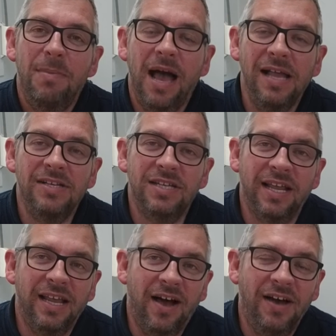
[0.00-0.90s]
But
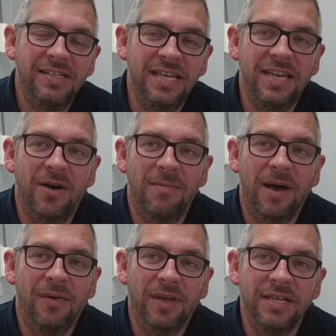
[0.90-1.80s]
actually, I did know
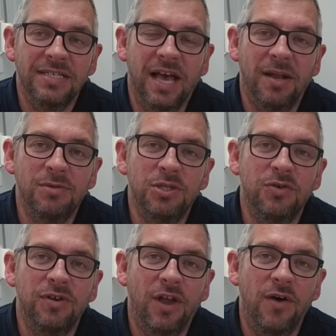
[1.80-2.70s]
about this, and I'm
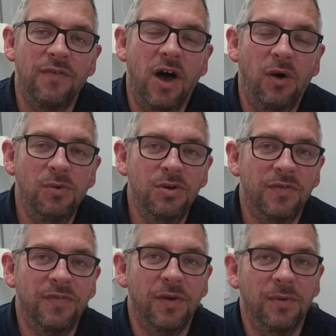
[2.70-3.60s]
sure a lot of older
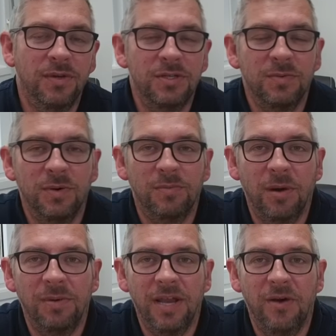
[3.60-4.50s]
viewers will
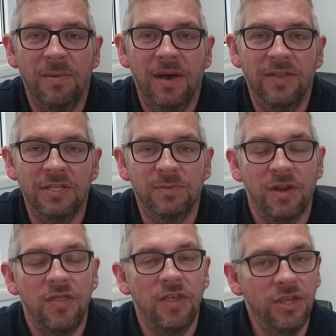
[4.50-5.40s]
probably know about this
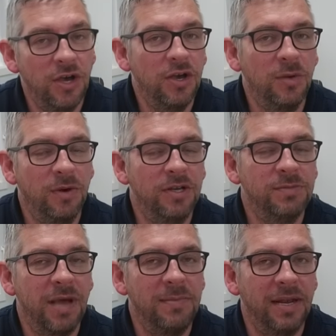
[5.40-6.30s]
one. The younger ones
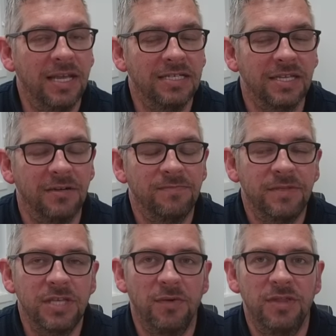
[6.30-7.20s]
maybe less so.
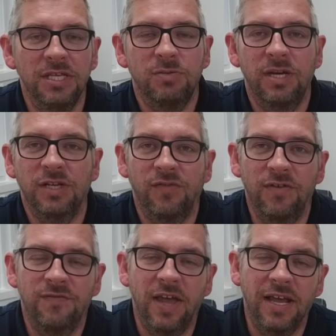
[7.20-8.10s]
So this week's
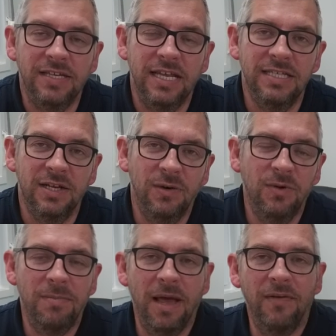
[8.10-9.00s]
fun fact is
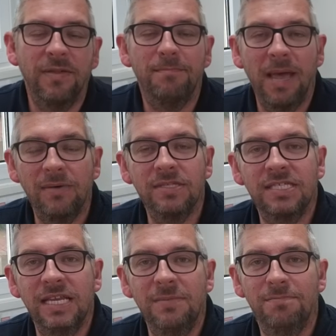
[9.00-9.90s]
all about the
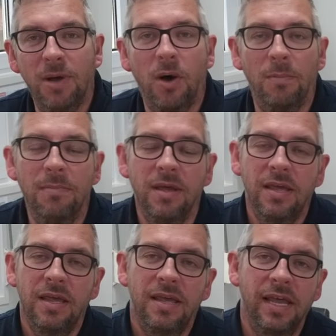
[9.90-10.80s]
bouncing bomb
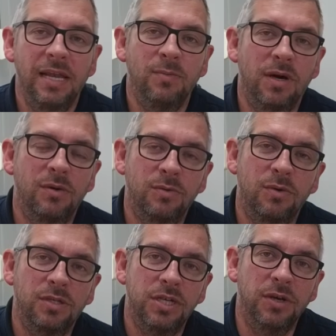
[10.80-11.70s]
in World
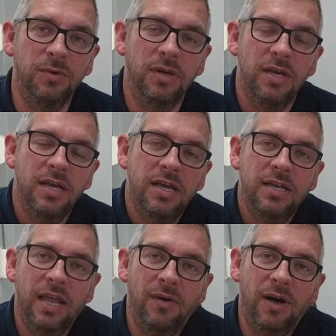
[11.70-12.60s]
War II.
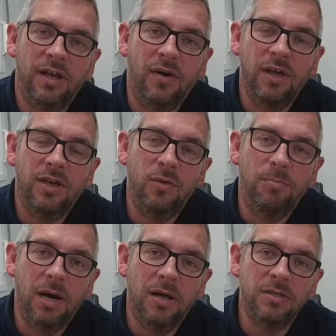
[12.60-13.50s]
Now, a guy
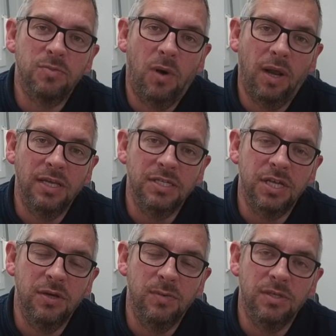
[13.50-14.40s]
called Barnes Wallis,
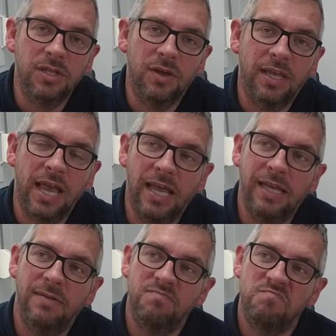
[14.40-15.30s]
who was like
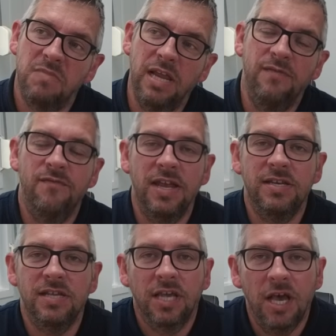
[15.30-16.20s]
a
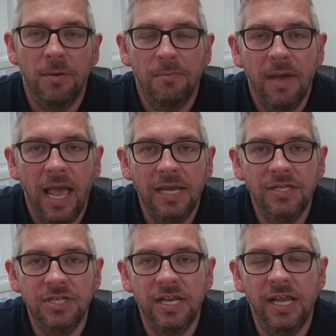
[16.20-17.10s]
inventor cum
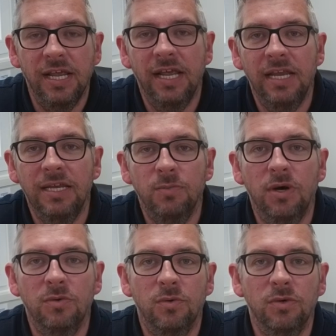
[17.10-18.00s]
engineer in
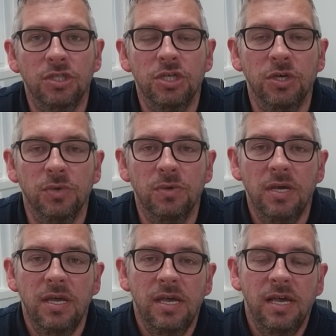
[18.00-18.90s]
World War II
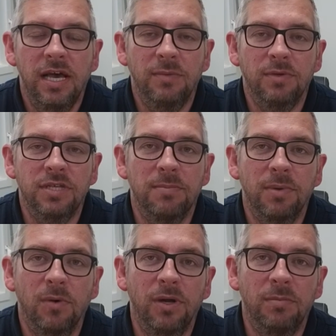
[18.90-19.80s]
and was
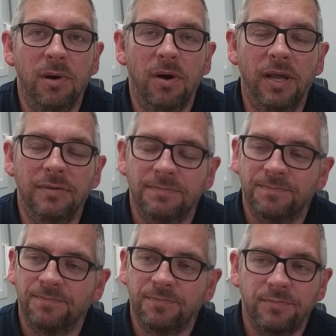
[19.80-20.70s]
employed by
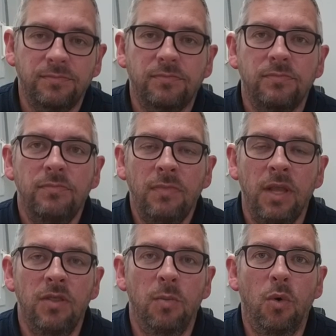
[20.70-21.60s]

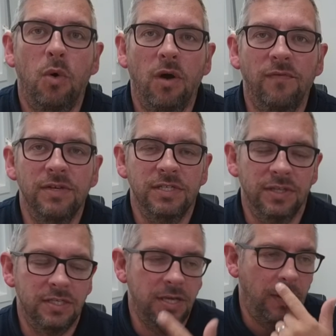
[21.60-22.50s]
the War Office at
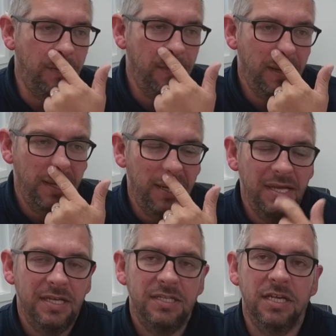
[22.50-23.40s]
the time
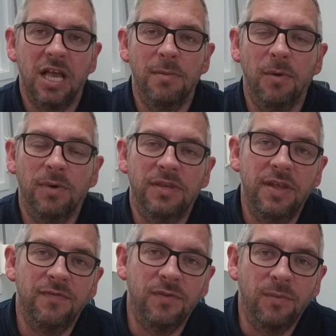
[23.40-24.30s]
to come up with
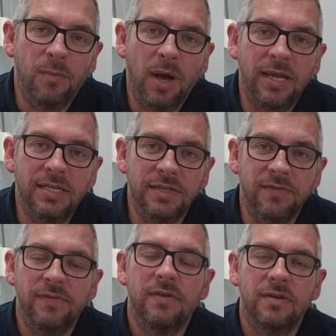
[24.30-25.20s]
different ways
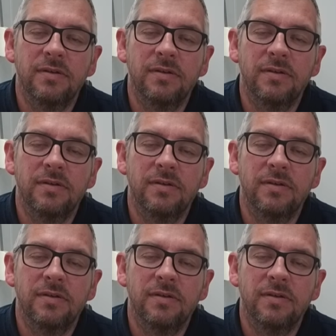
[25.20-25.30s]
of